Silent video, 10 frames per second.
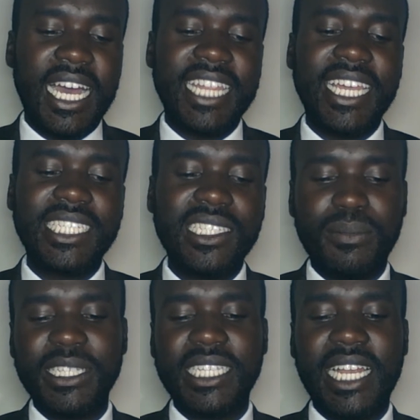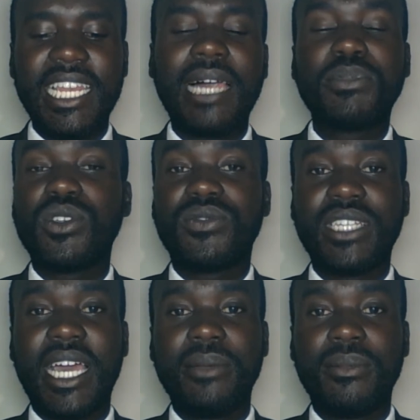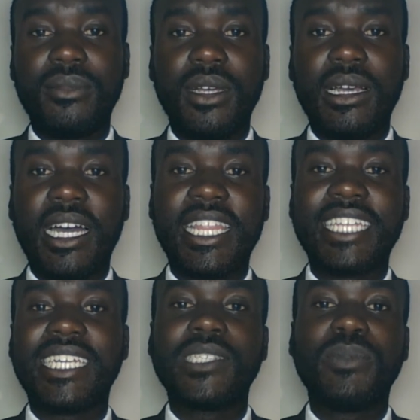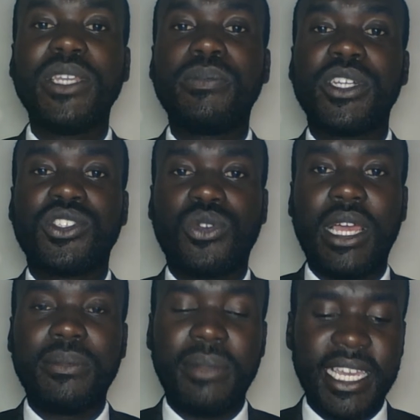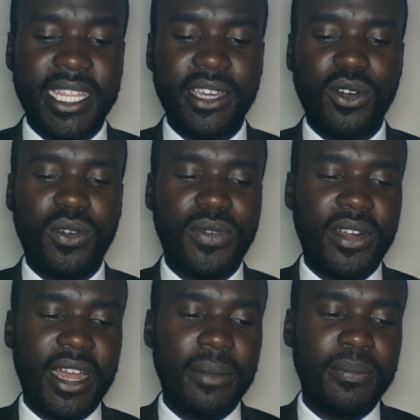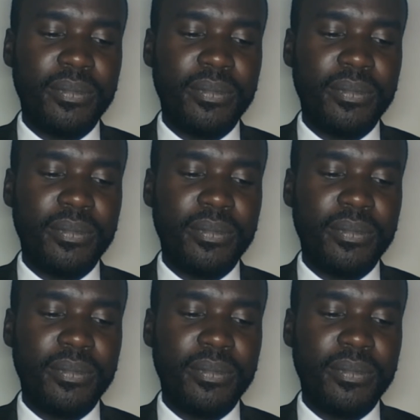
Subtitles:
and that is basically a lapse of time that has been prescribed by the offerer